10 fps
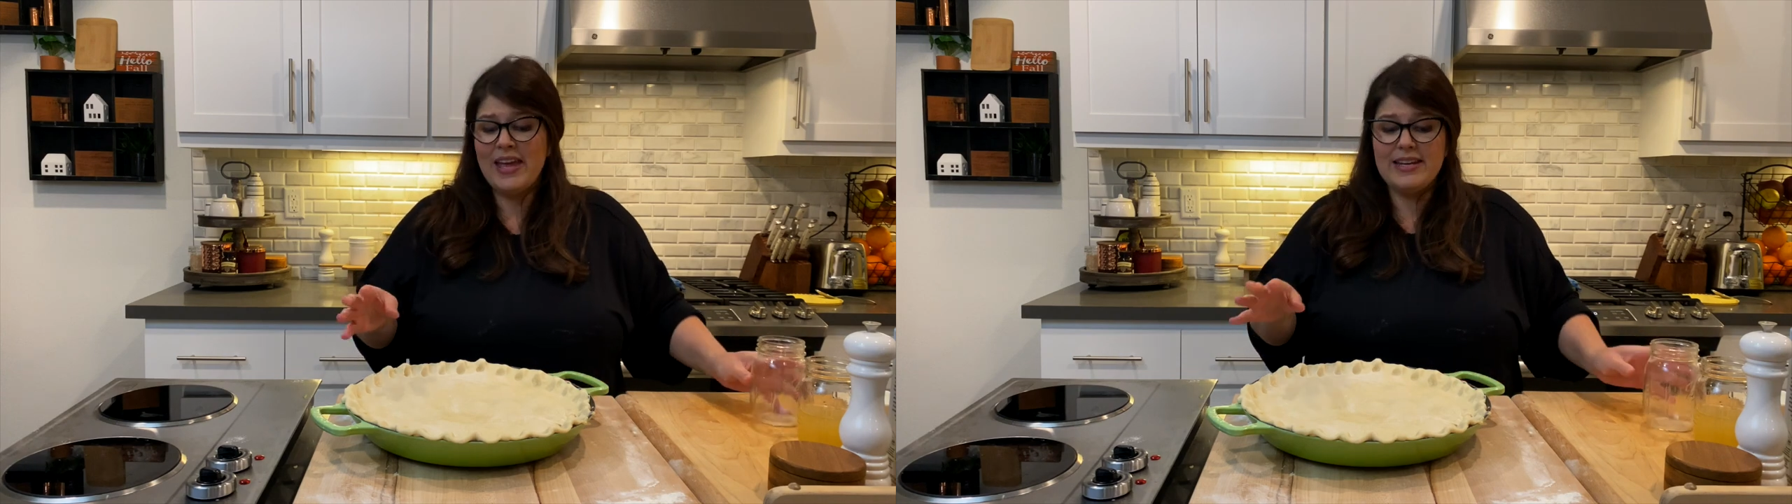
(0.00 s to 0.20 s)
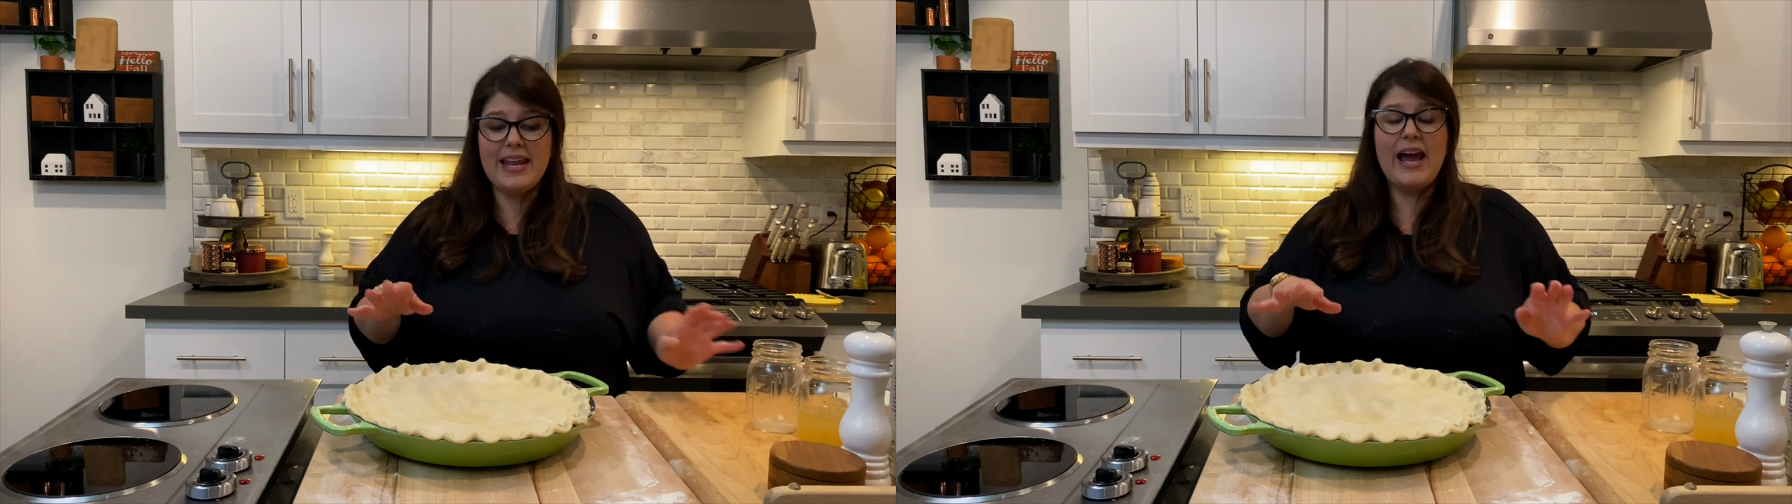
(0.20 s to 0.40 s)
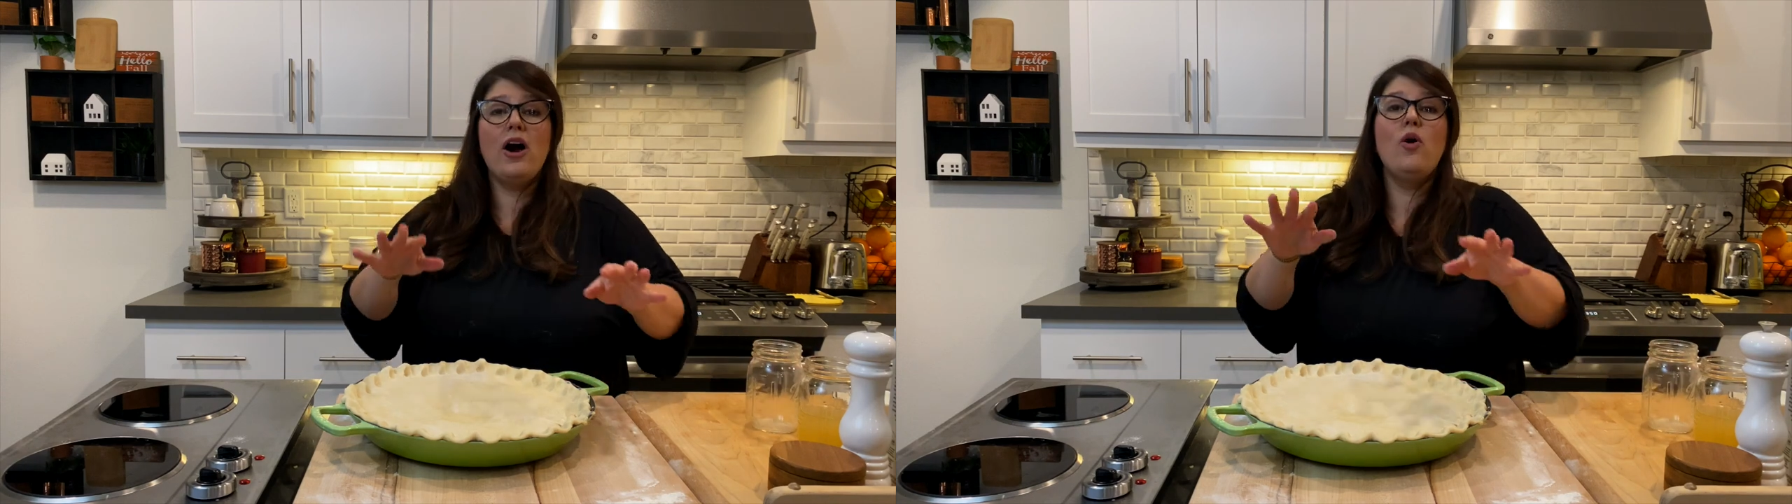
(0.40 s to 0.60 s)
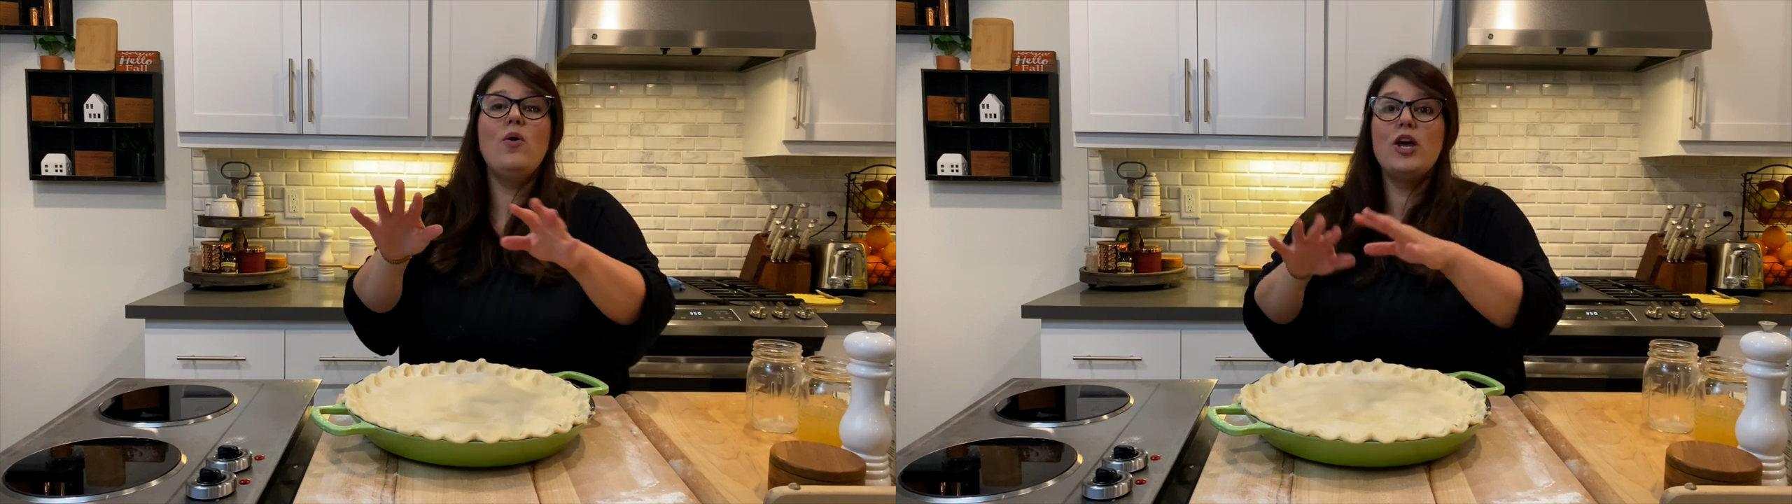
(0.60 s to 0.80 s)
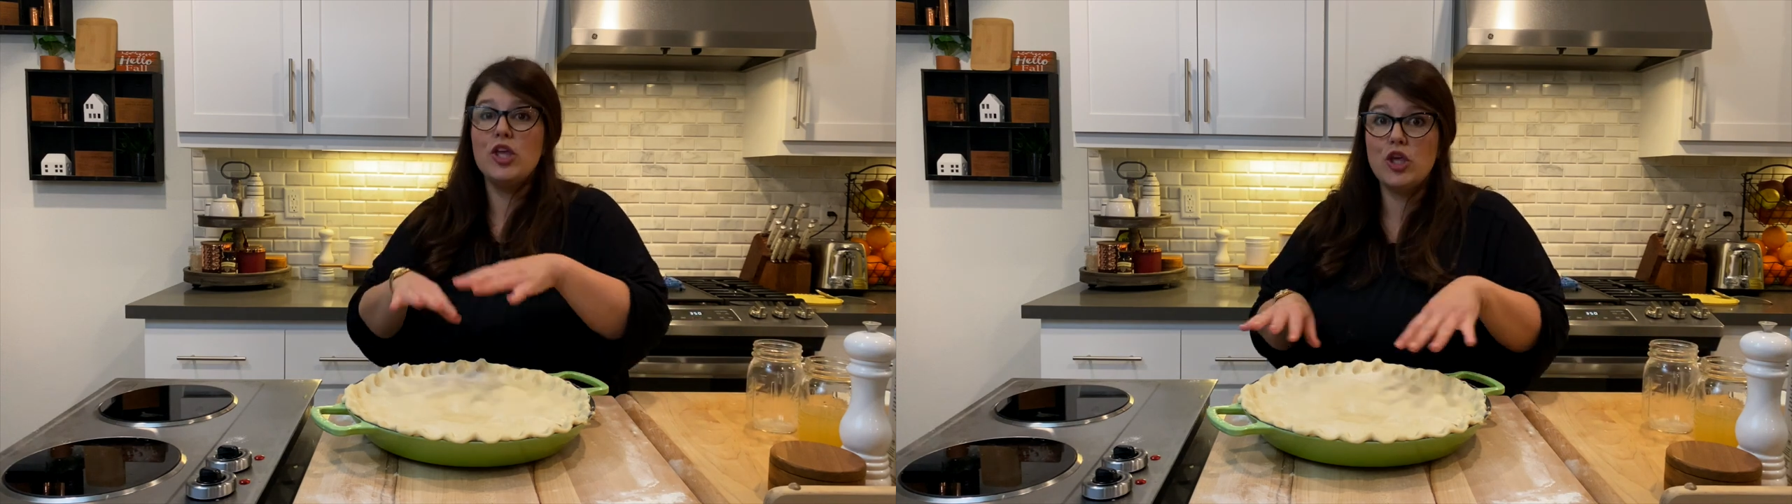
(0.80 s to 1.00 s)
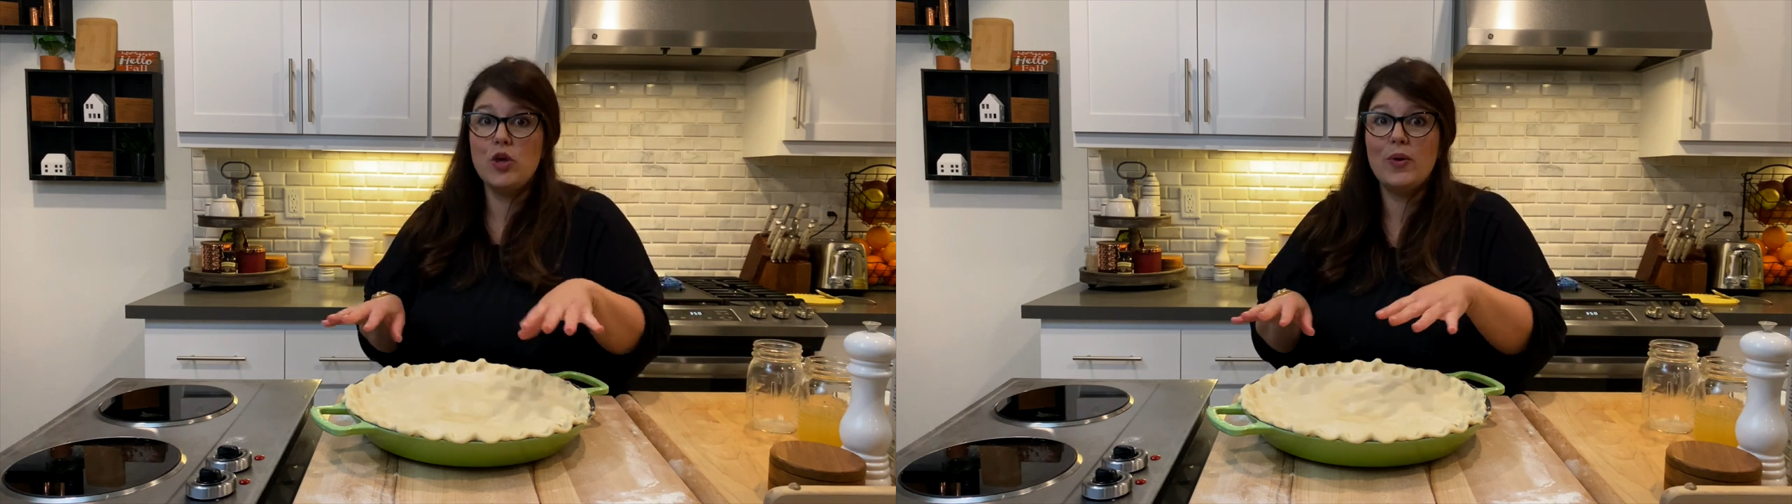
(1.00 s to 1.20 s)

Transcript: Now you